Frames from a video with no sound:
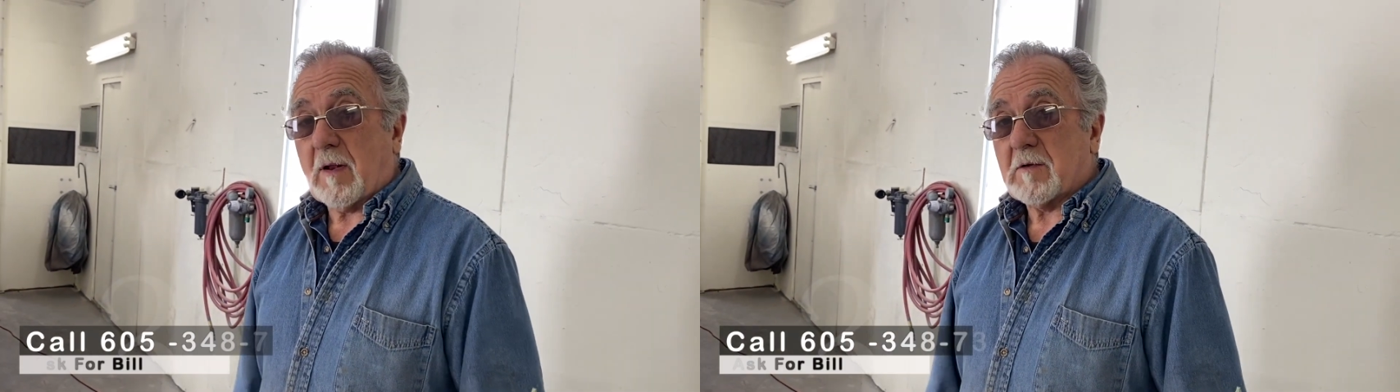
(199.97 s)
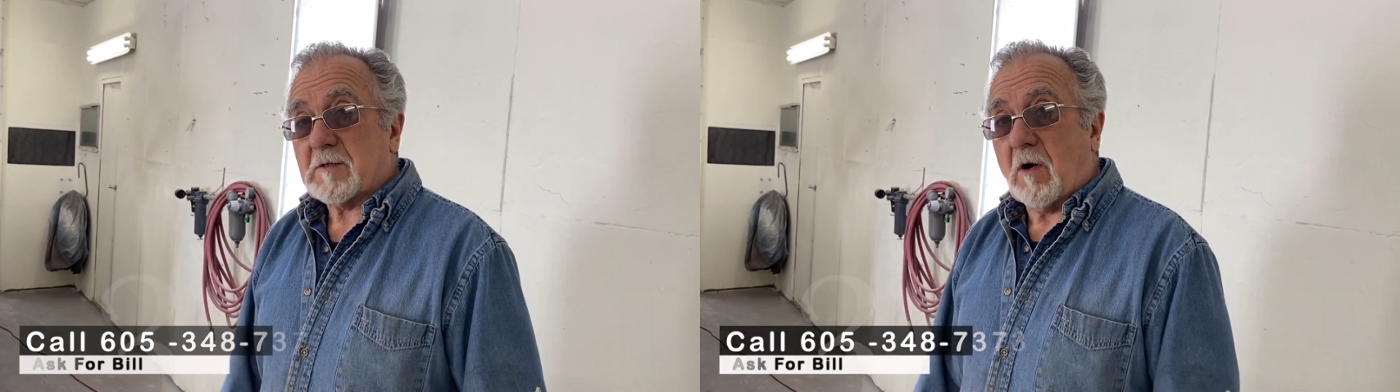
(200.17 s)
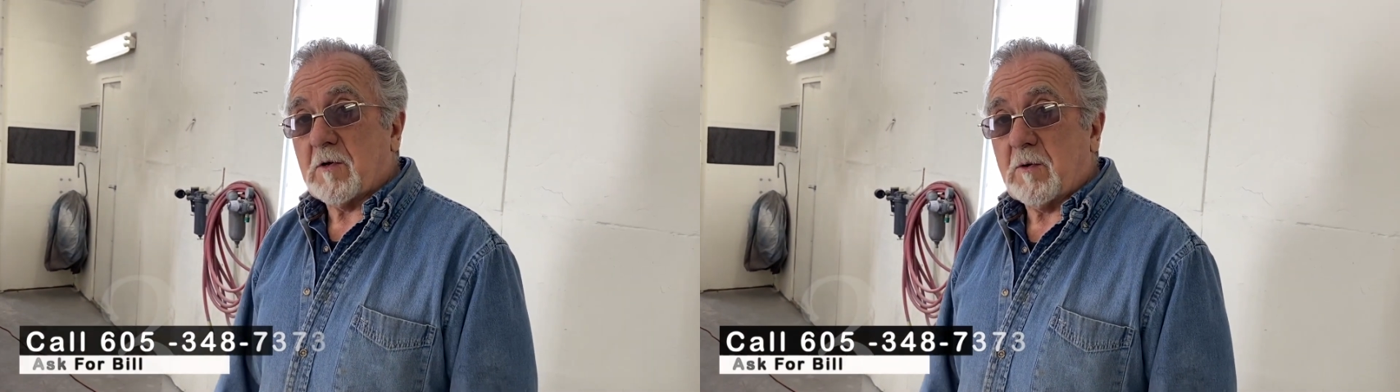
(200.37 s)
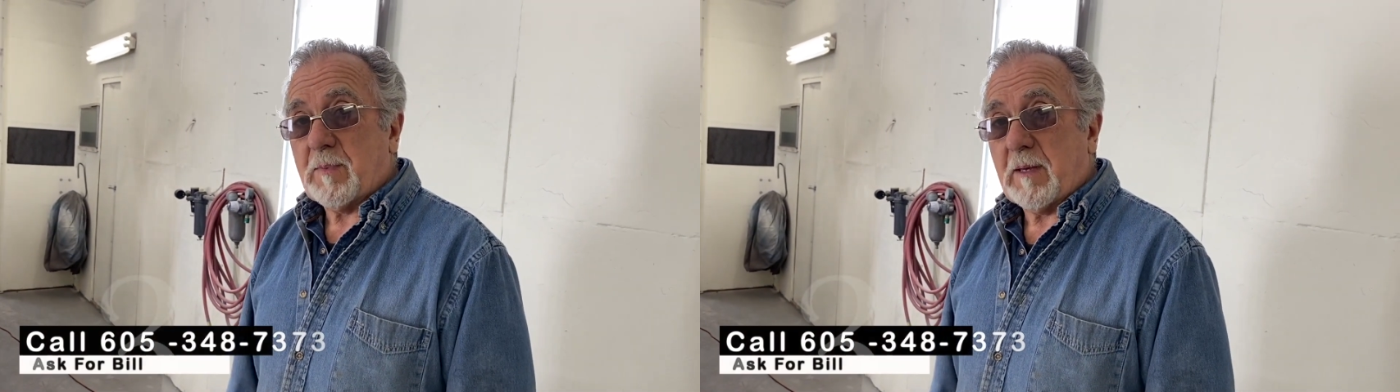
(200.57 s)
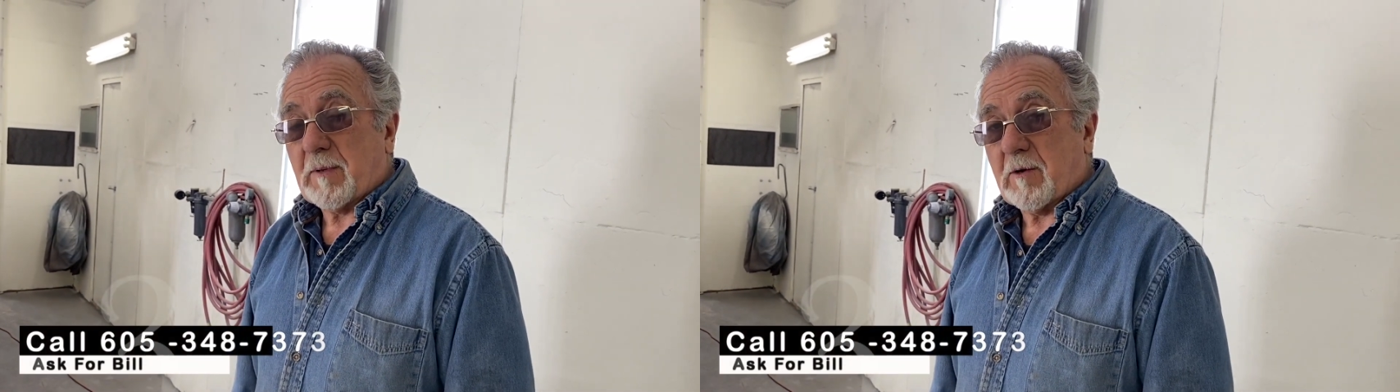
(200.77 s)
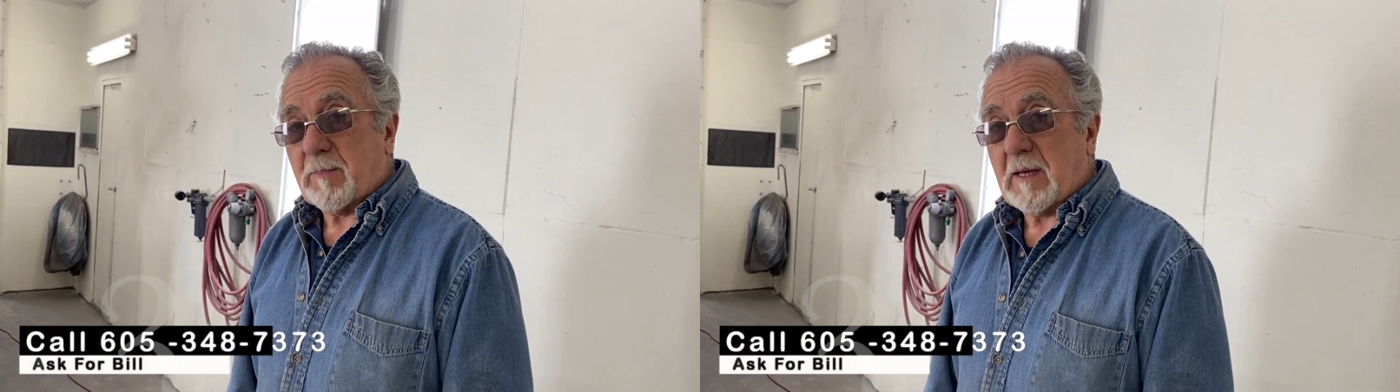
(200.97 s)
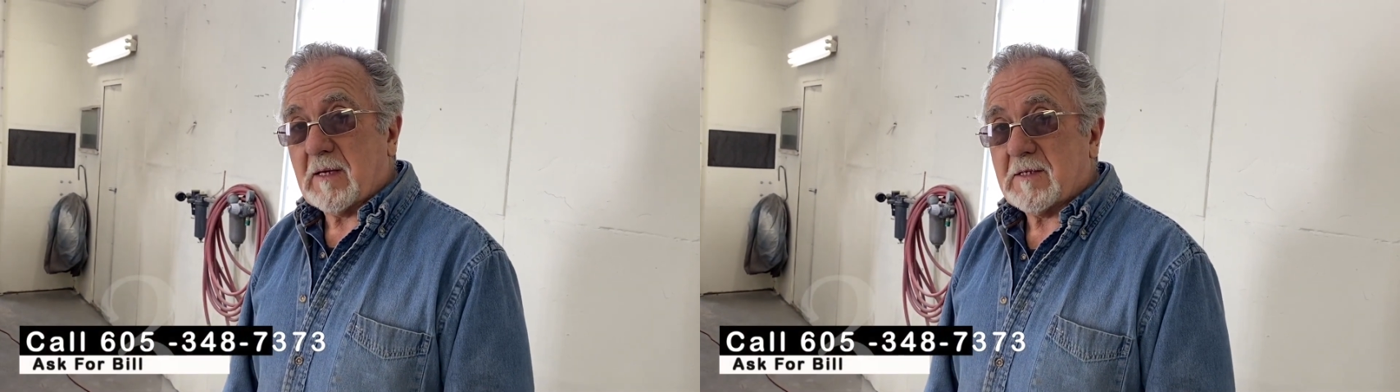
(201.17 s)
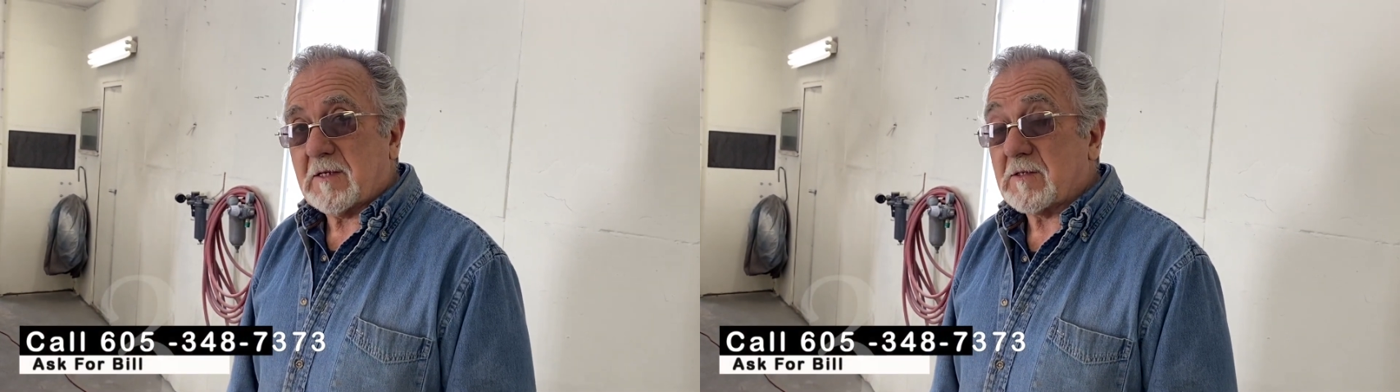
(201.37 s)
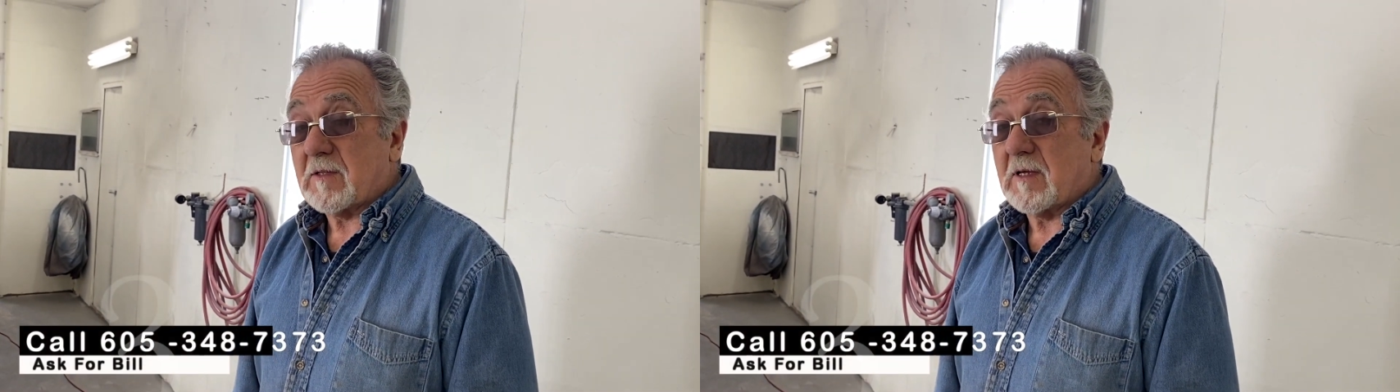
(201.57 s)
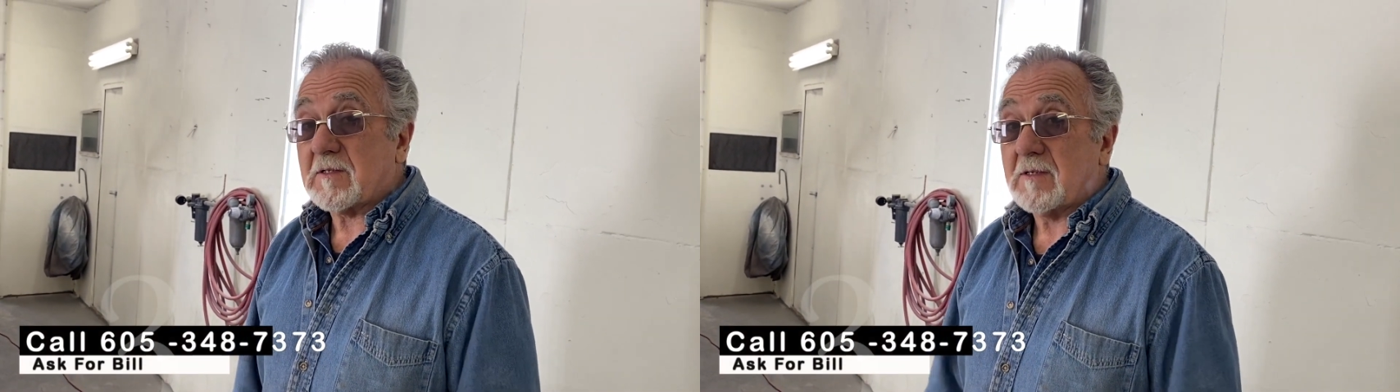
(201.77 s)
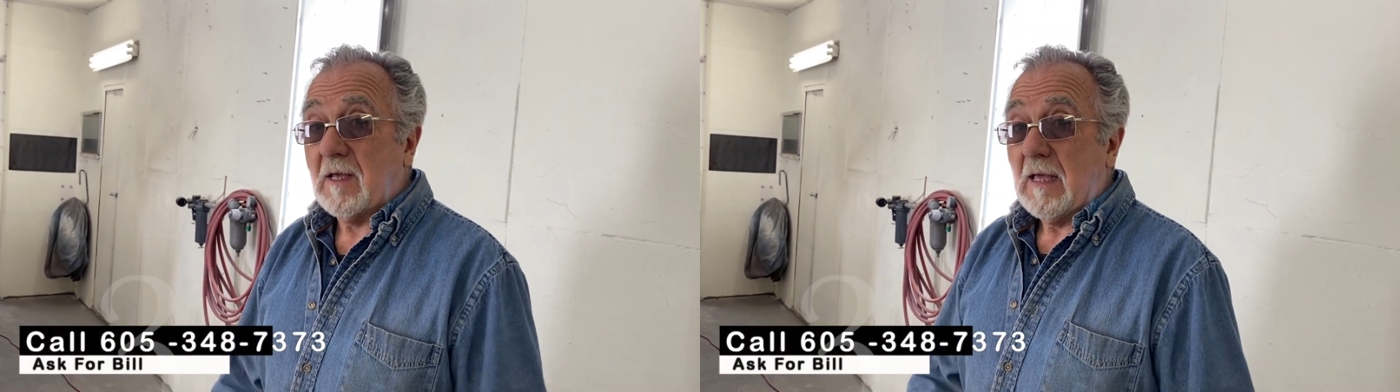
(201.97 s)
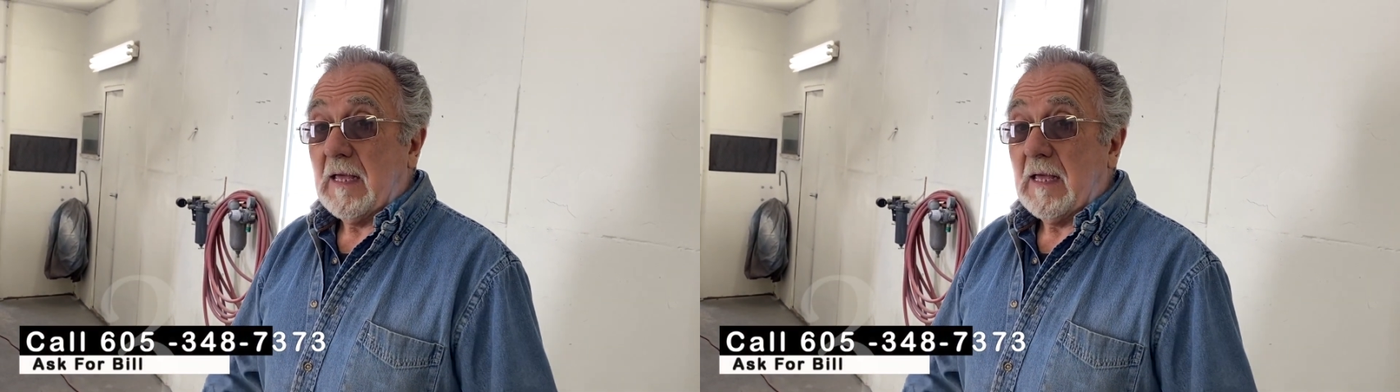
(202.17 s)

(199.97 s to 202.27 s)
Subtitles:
out to all you people that are paying attention to this.